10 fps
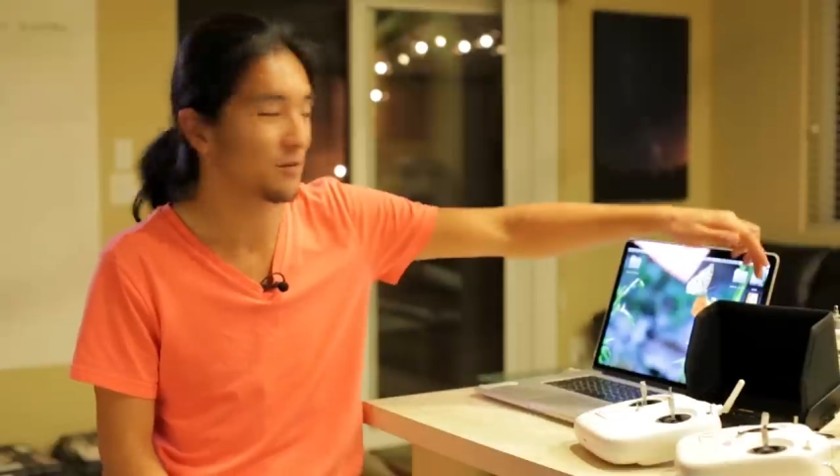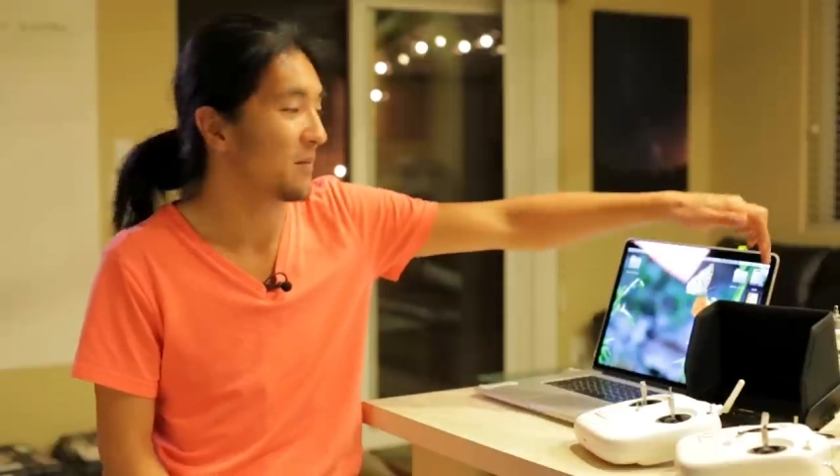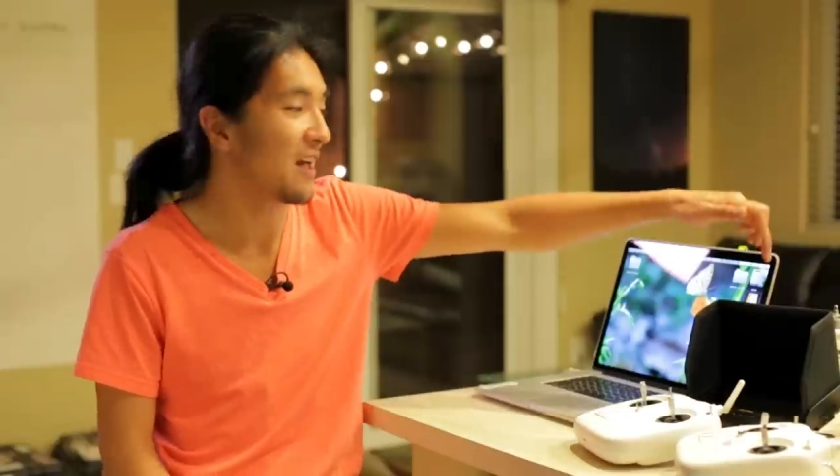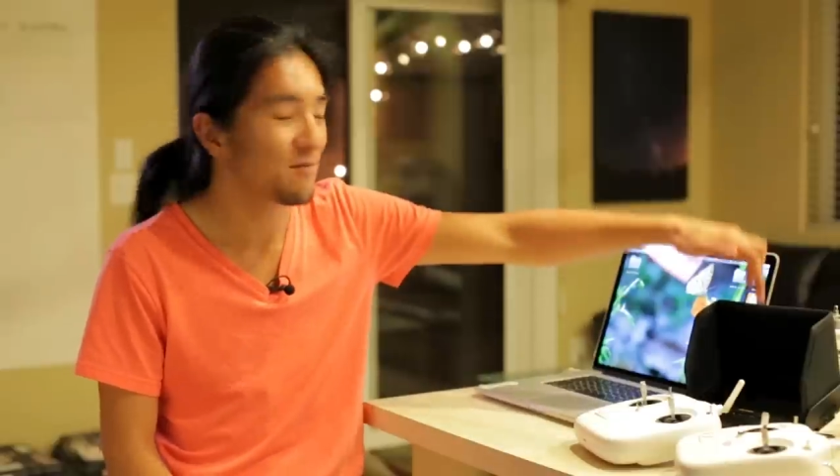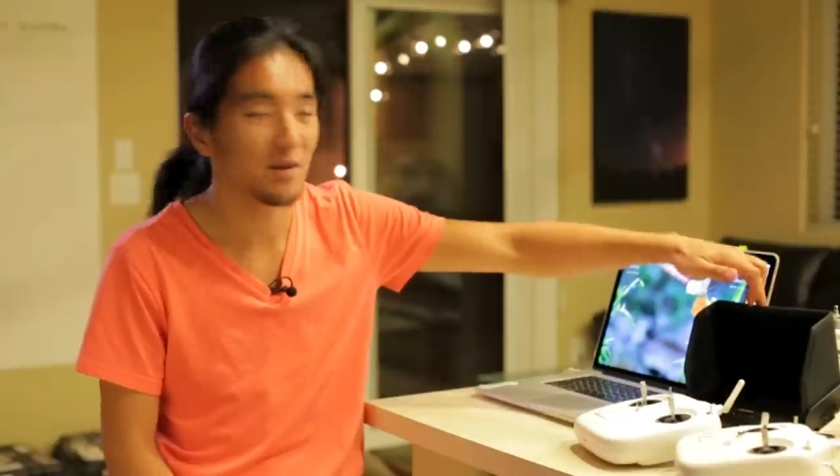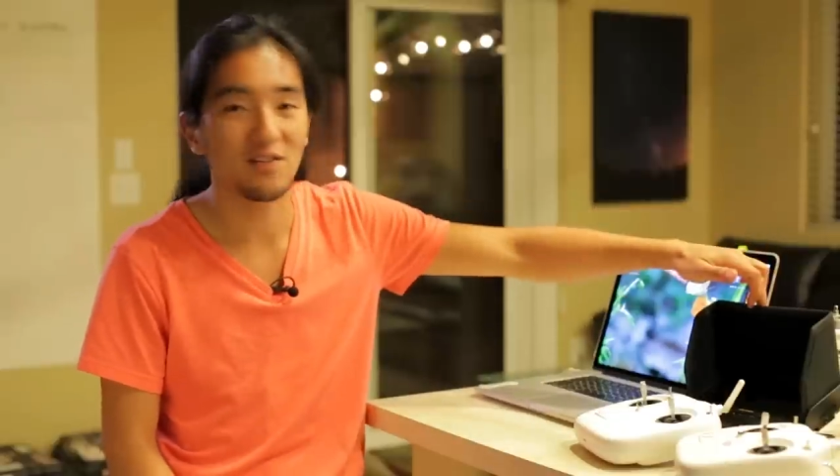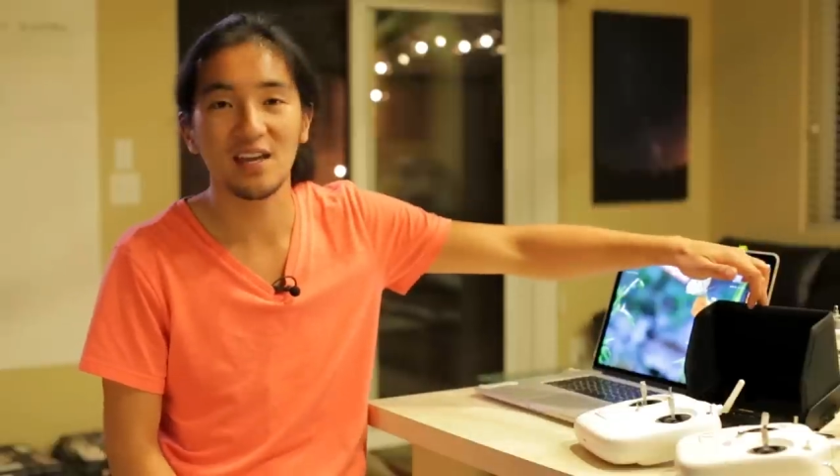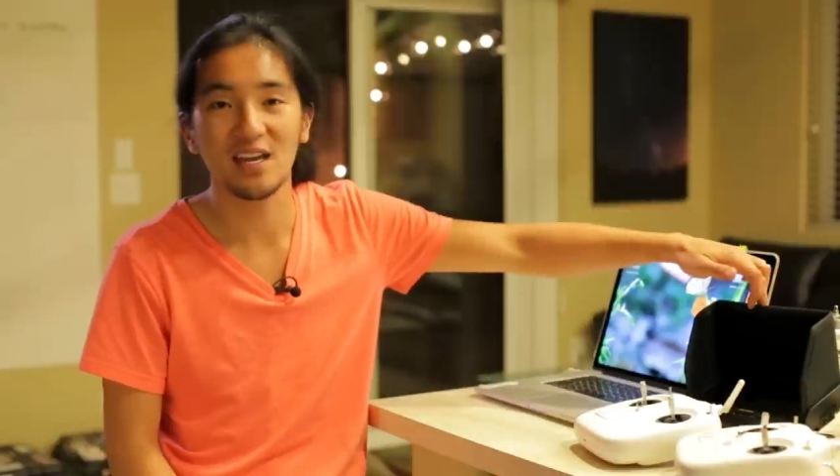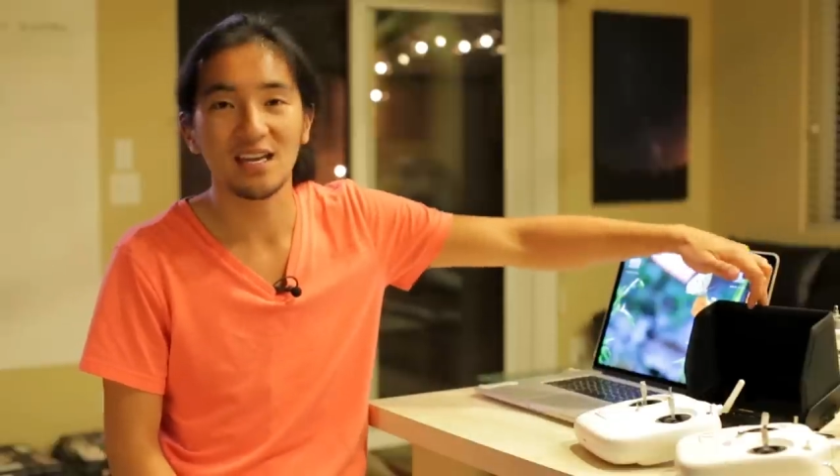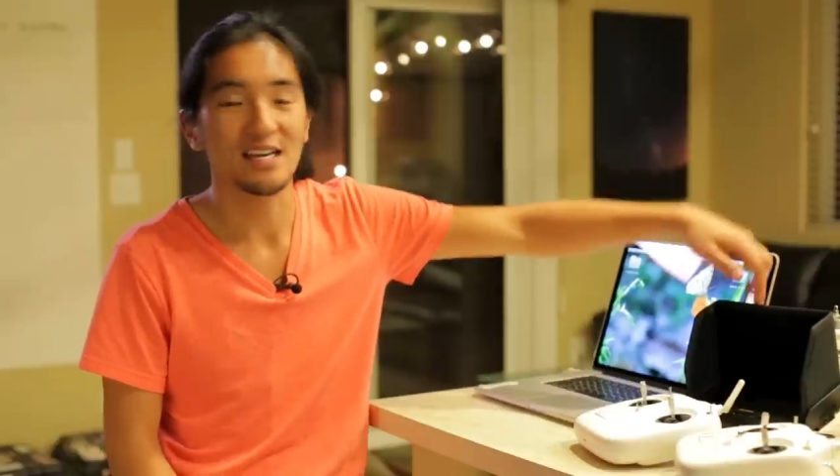from
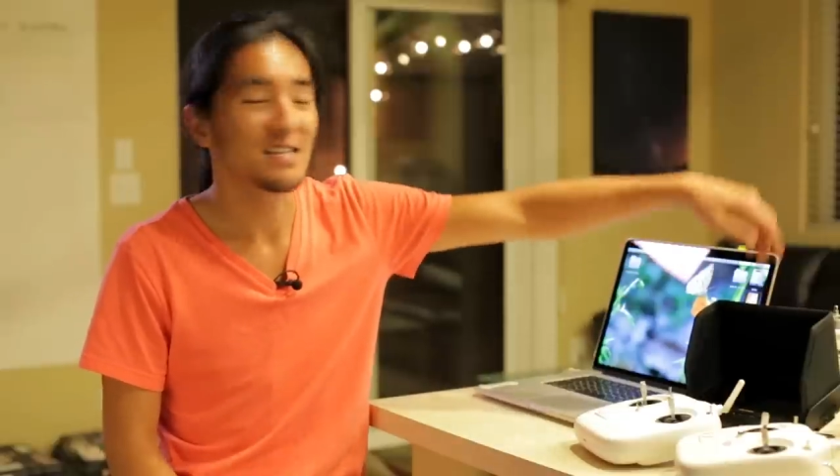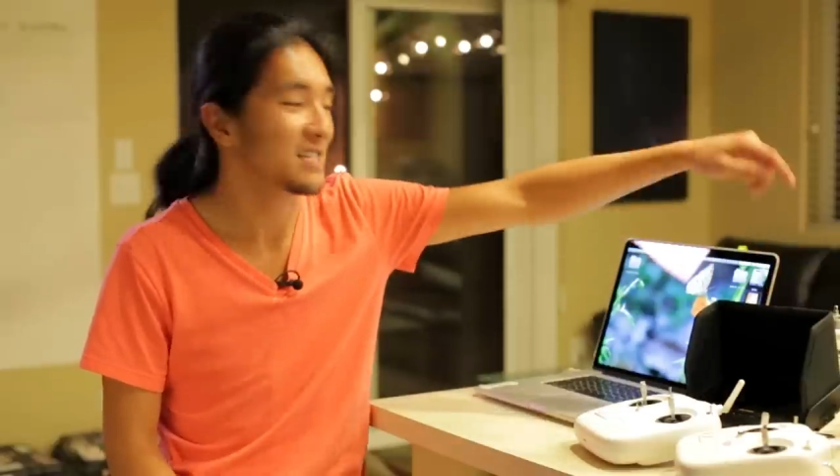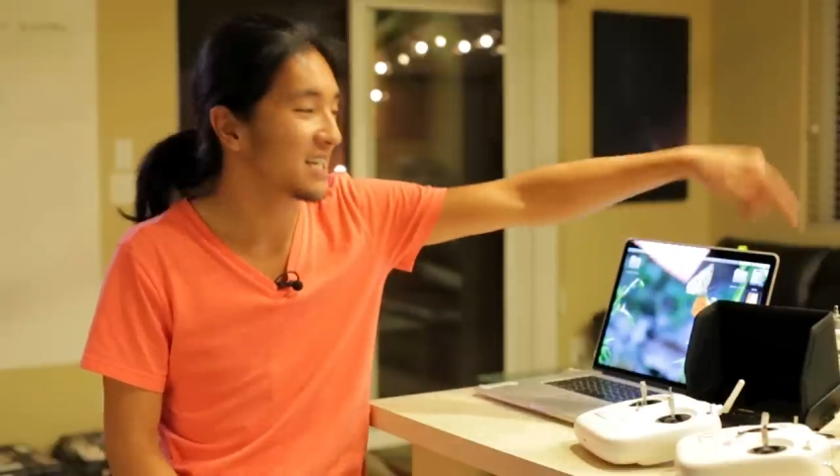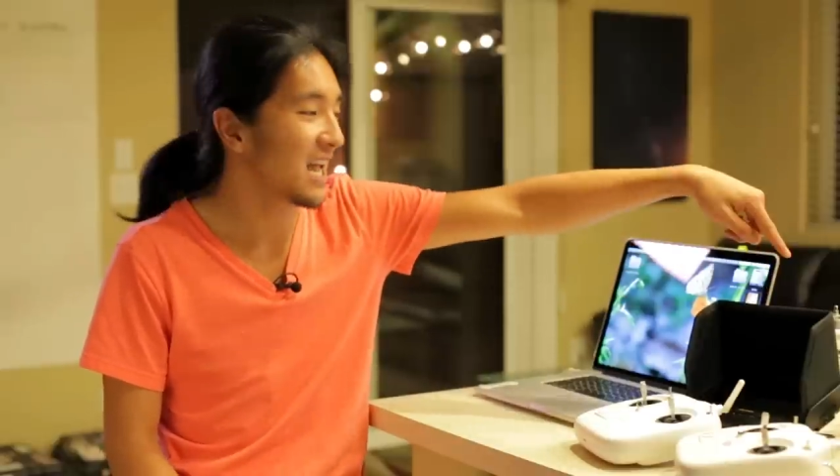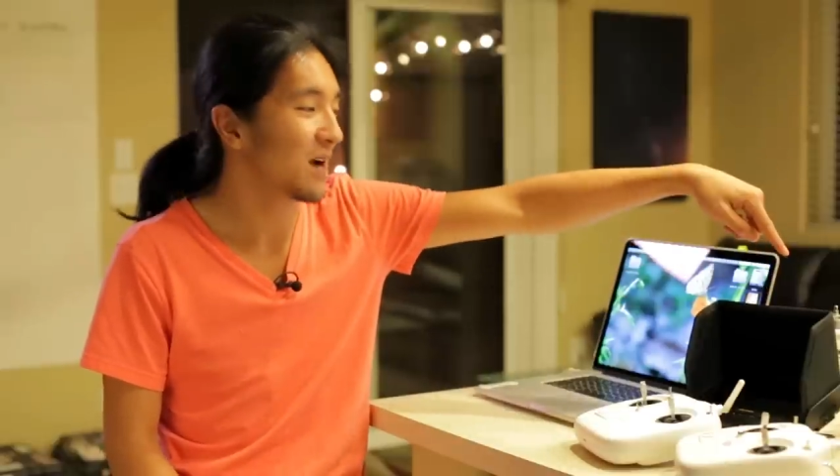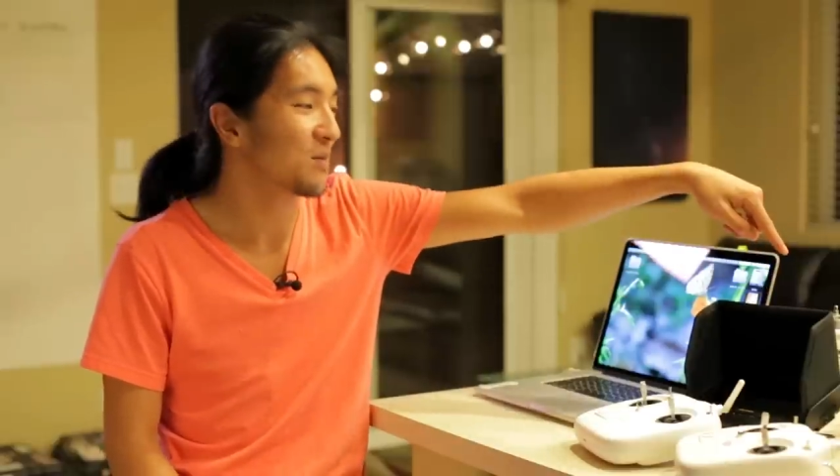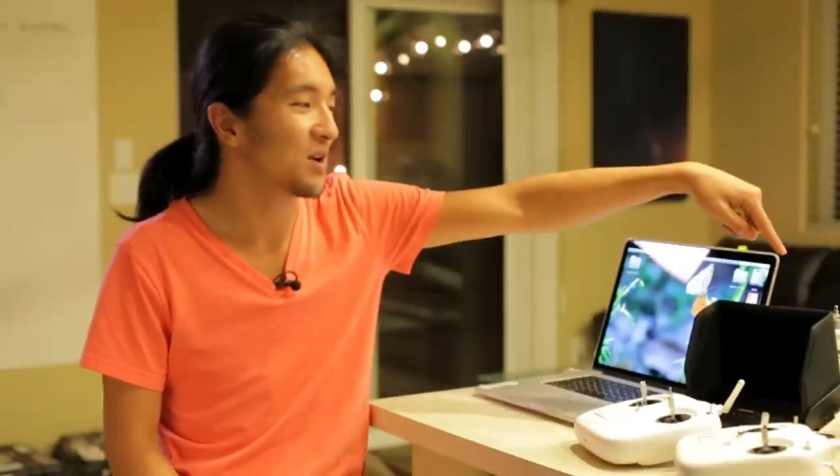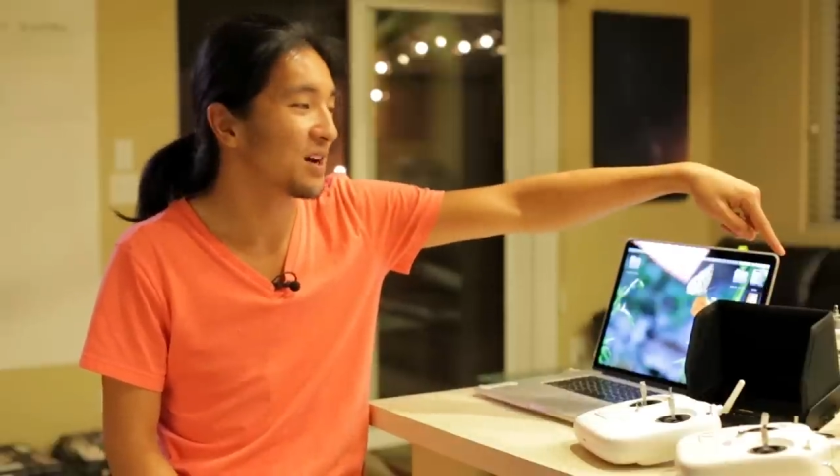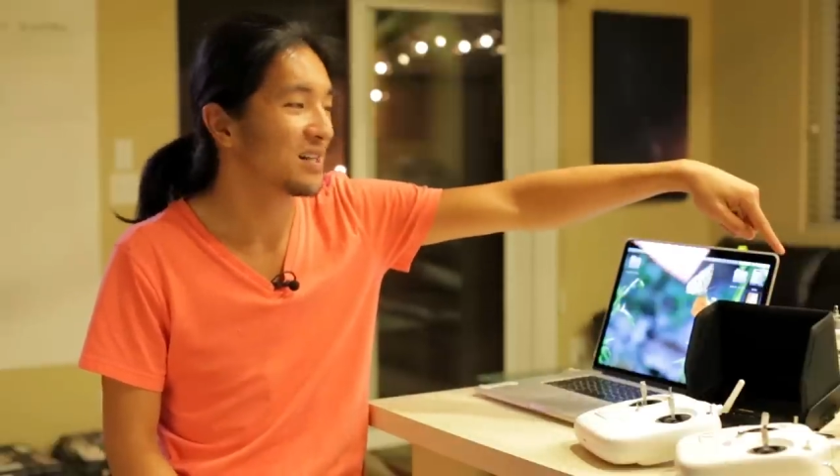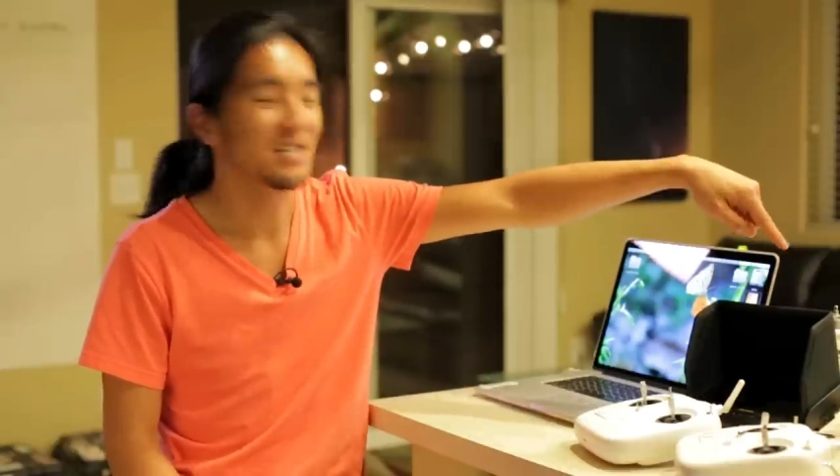FPV to
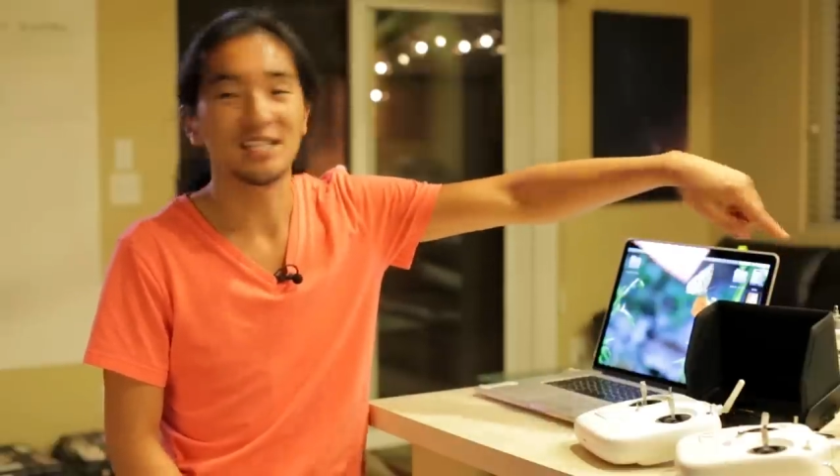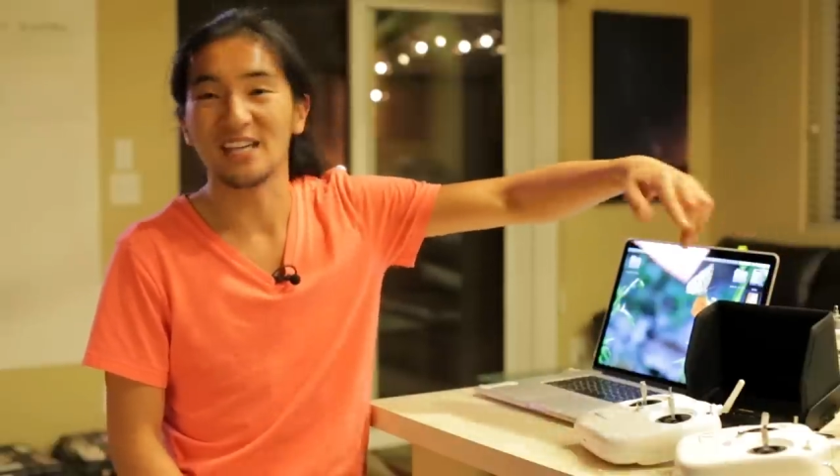camera